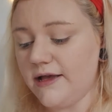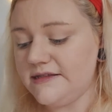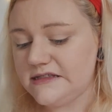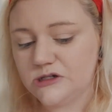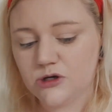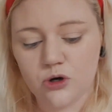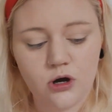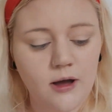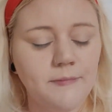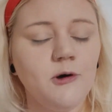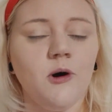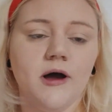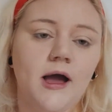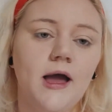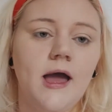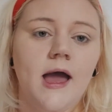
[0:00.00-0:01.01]
It's not, I'm
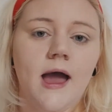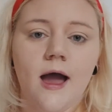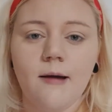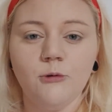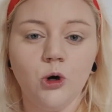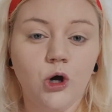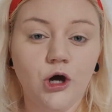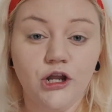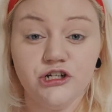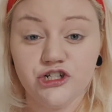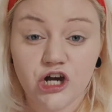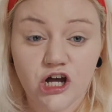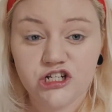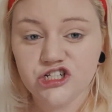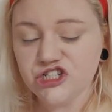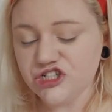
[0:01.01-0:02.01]
not gonna
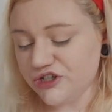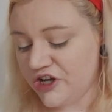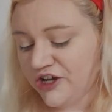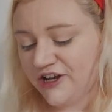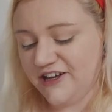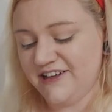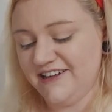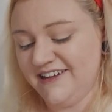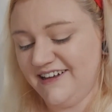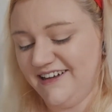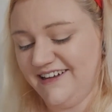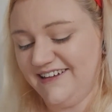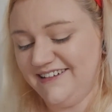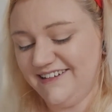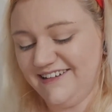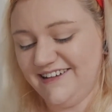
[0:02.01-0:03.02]
judge,
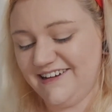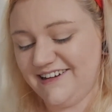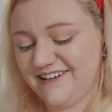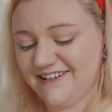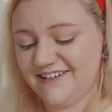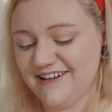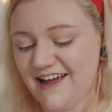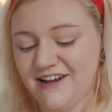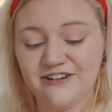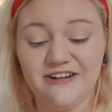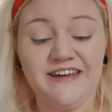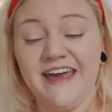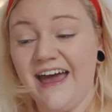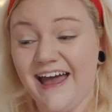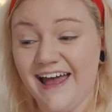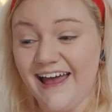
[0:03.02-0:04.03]
you know, I don't
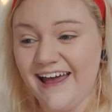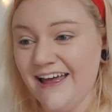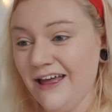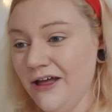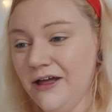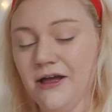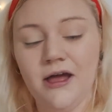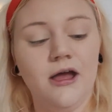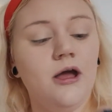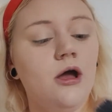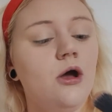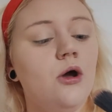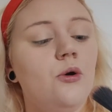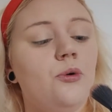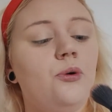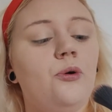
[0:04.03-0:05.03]
care.
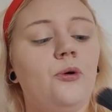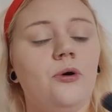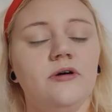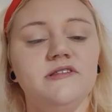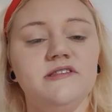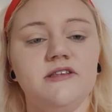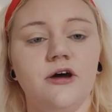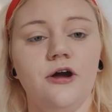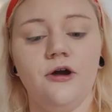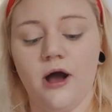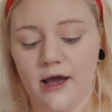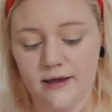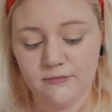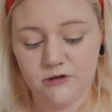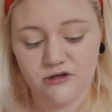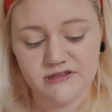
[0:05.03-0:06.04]
So
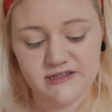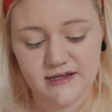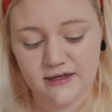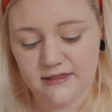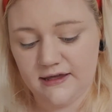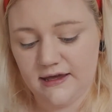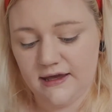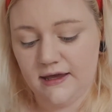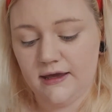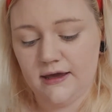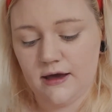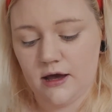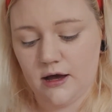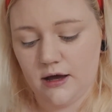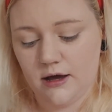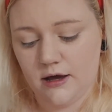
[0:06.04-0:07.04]
I'm using the
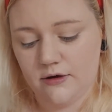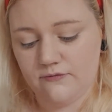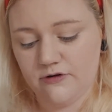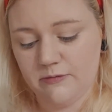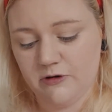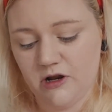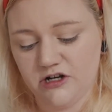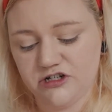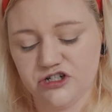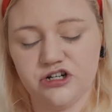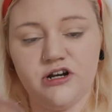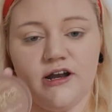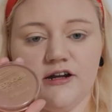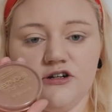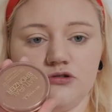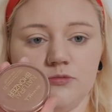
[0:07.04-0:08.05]
Rimmel London
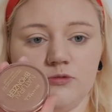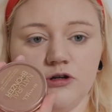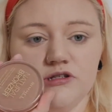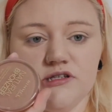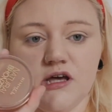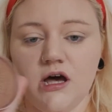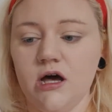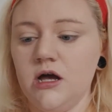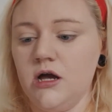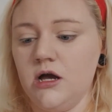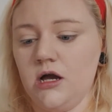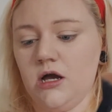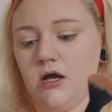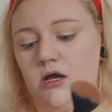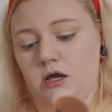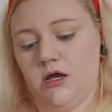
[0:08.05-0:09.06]
Natural Bronzer
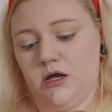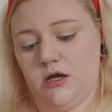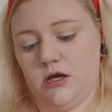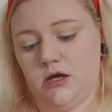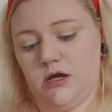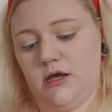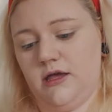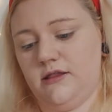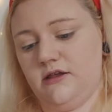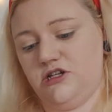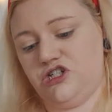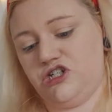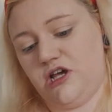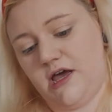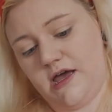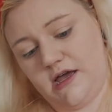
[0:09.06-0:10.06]
in the
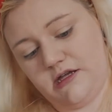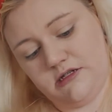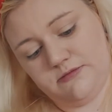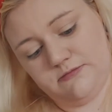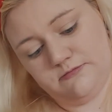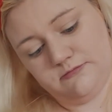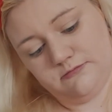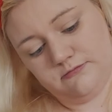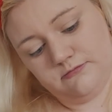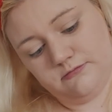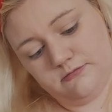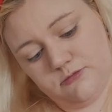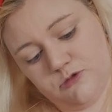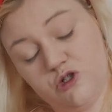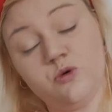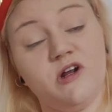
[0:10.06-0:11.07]
shade
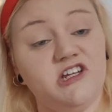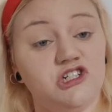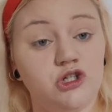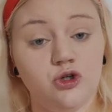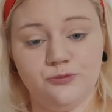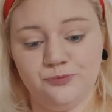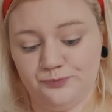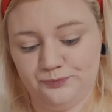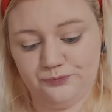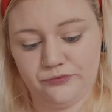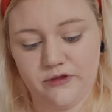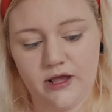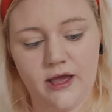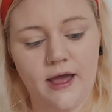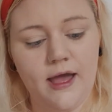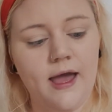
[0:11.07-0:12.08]
22.
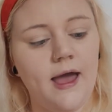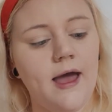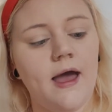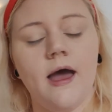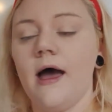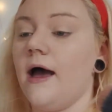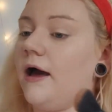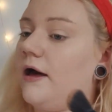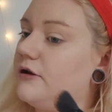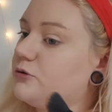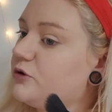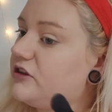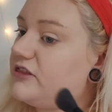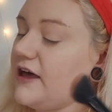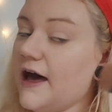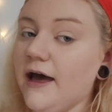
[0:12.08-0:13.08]
And
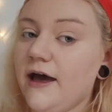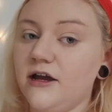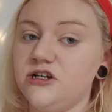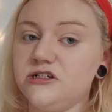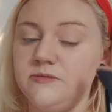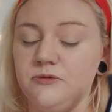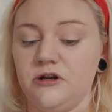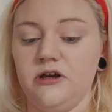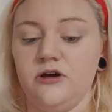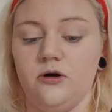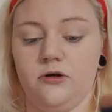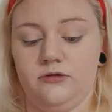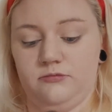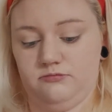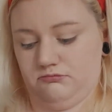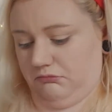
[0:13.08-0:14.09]
with that, I just put it
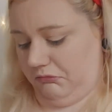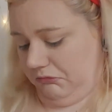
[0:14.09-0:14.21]
on